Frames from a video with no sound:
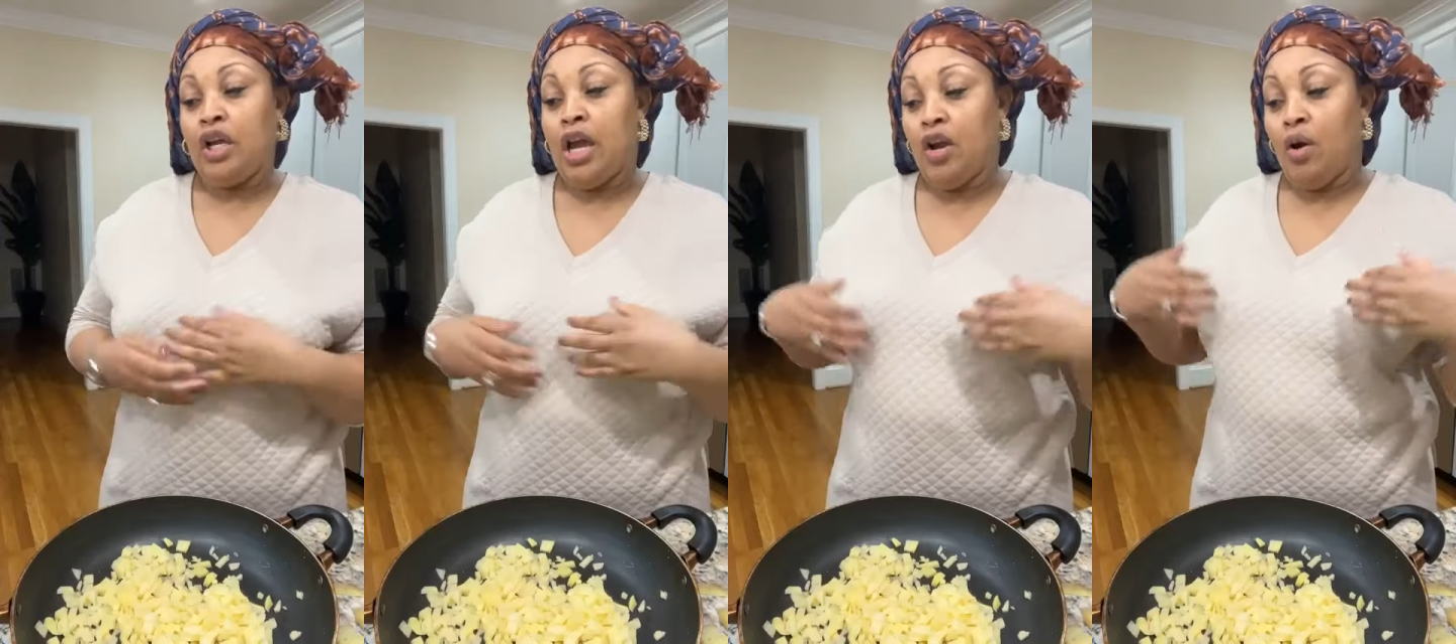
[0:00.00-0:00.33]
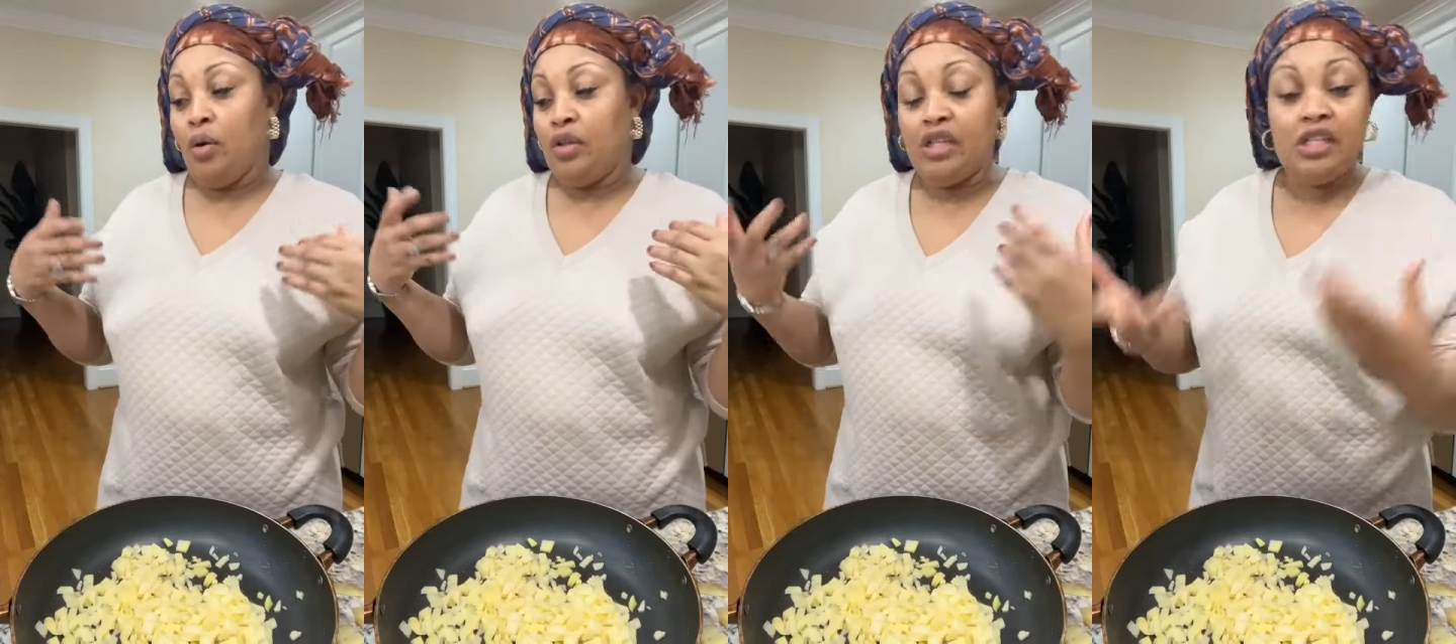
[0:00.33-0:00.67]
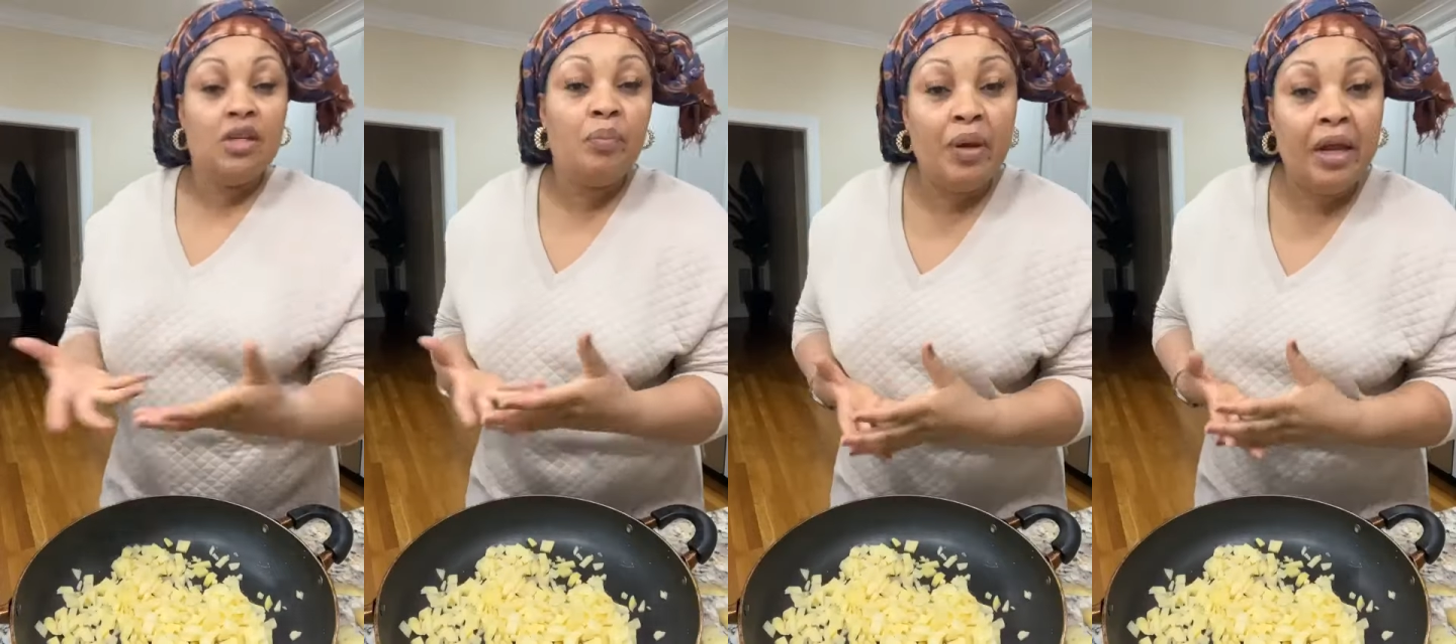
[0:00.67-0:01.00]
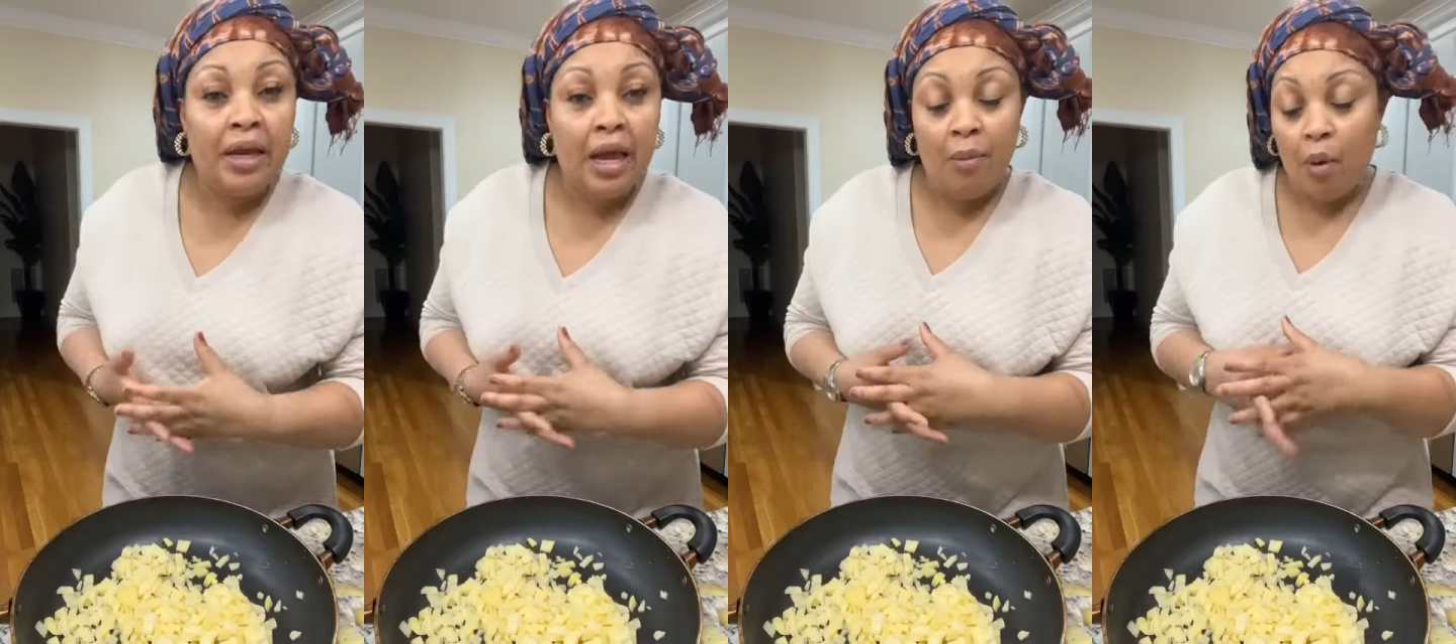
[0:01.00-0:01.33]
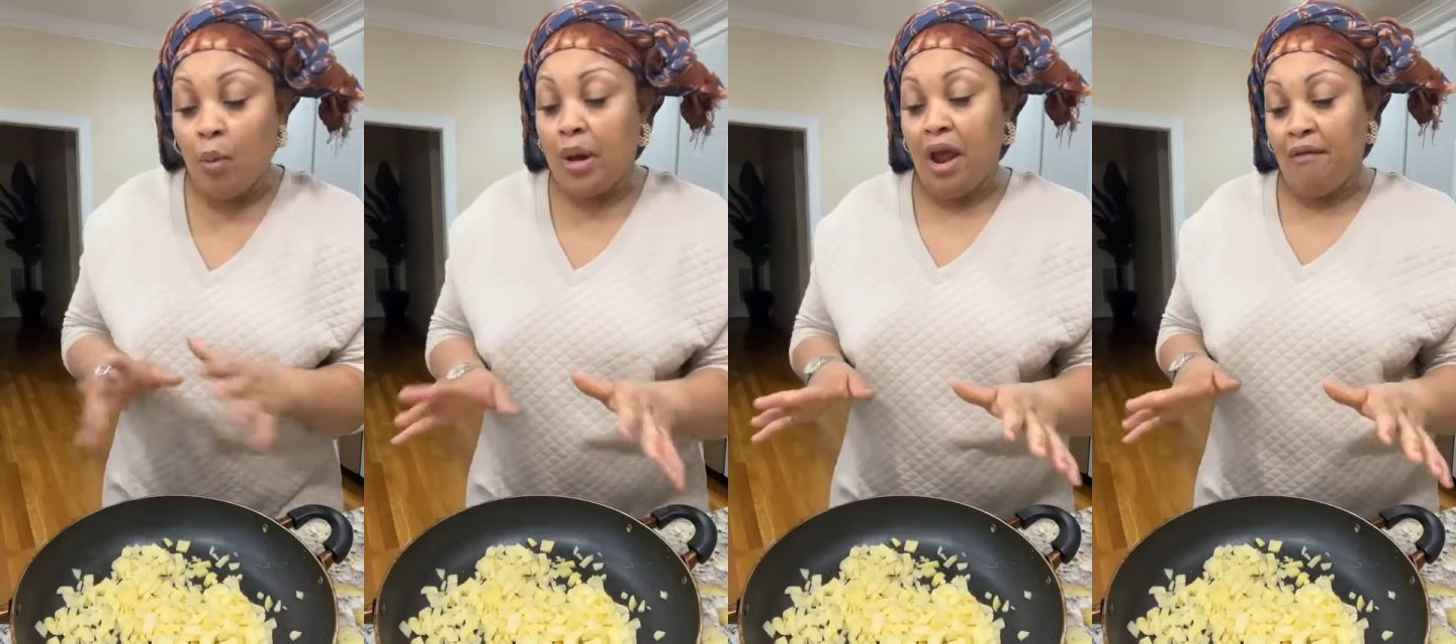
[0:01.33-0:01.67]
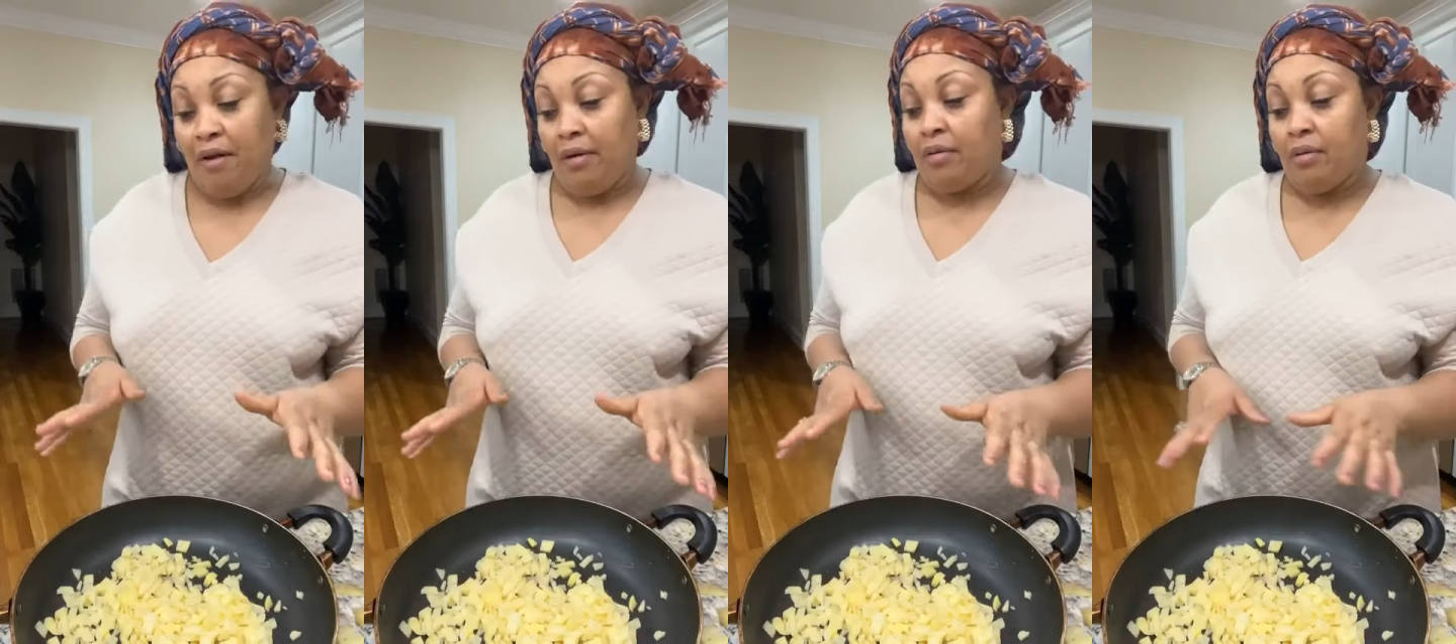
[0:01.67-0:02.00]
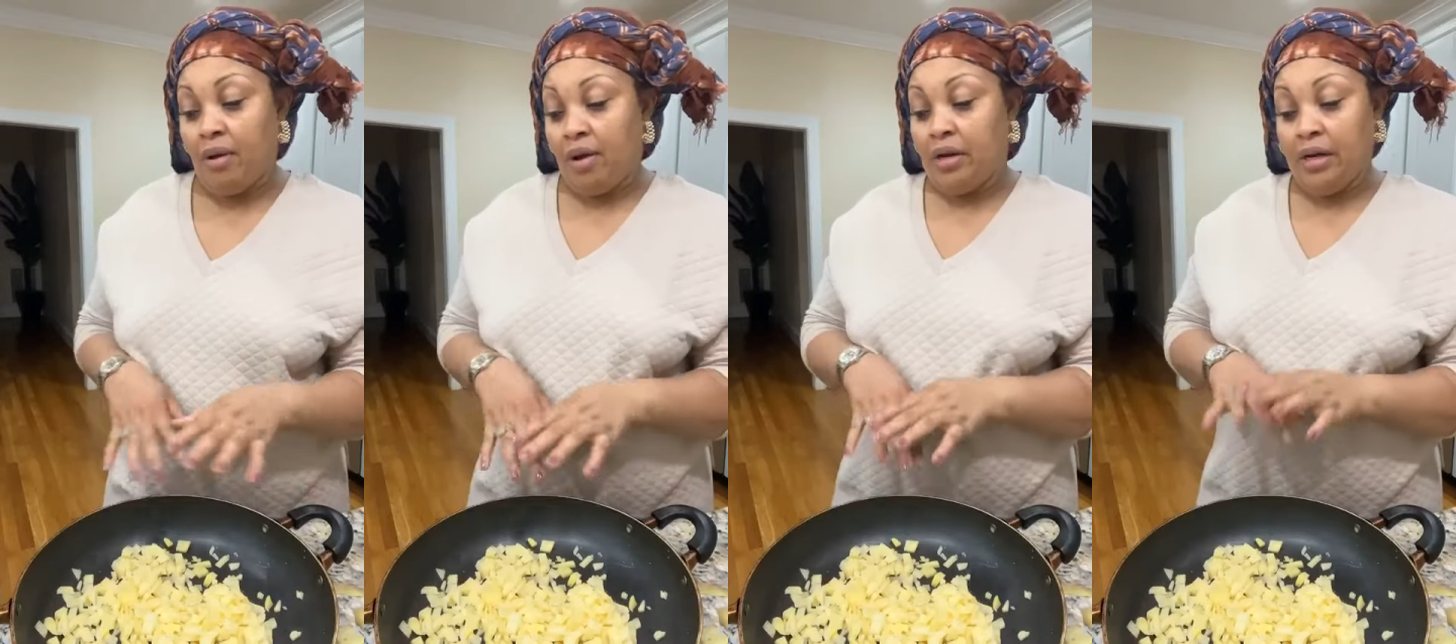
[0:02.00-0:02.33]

you cannot discipline them or whatever.